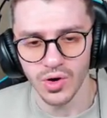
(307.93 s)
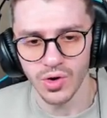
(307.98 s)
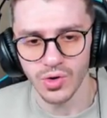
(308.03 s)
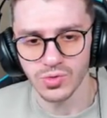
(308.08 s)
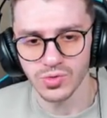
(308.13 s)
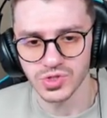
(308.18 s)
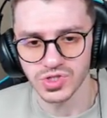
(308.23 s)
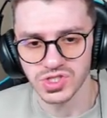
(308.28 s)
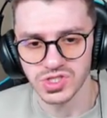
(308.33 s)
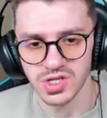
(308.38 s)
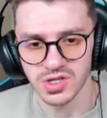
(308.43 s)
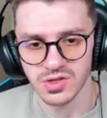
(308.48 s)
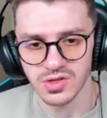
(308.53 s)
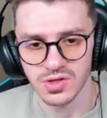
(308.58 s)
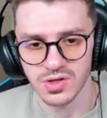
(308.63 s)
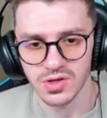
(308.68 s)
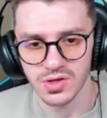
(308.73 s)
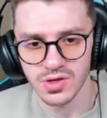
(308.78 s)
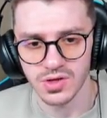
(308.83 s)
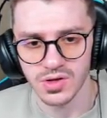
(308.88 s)
Oh,
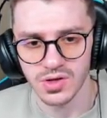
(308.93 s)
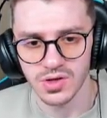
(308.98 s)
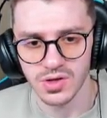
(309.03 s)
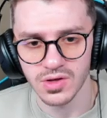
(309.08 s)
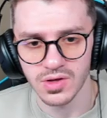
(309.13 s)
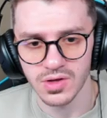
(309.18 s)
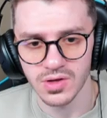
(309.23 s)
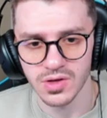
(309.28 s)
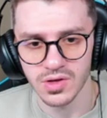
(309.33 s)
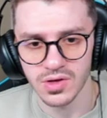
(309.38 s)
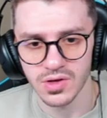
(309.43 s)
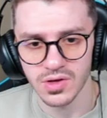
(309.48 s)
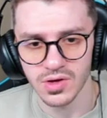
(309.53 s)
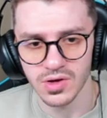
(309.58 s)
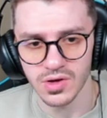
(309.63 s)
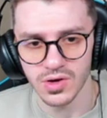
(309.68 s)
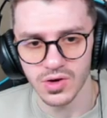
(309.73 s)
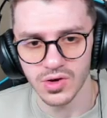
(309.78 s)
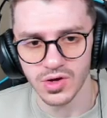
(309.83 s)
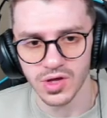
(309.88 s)
shit.
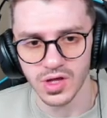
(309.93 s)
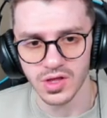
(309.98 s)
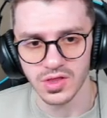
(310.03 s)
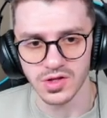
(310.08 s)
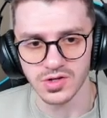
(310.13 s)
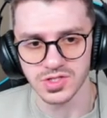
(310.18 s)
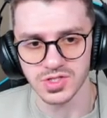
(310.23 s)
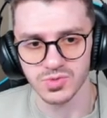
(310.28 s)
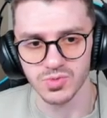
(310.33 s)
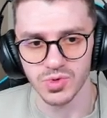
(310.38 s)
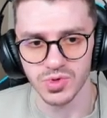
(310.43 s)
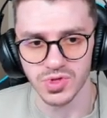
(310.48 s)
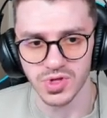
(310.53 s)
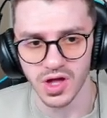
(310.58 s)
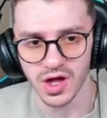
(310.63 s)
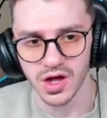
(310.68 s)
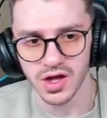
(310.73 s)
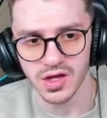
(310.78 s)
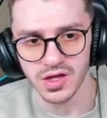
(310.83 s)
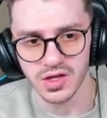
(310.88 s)
Okay, there's one
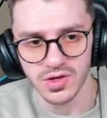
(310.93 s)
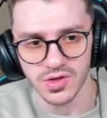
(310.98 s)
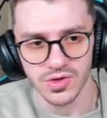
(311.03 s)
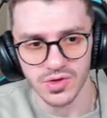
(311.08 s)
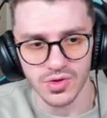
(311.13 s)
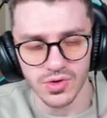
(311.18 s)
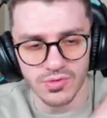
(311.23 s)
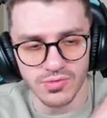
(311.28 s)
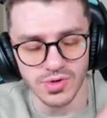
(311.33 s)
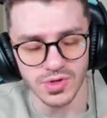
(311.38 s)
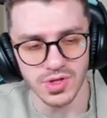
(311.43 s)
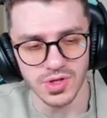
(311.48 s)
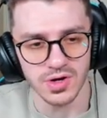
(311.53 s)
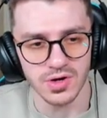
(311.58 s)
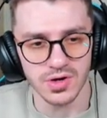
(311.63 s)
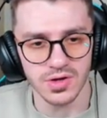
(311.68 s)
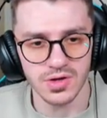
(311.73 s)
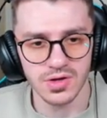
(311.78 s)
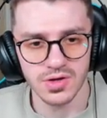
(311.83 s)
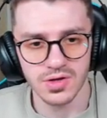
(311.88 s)
guy over
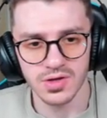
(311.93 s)
there.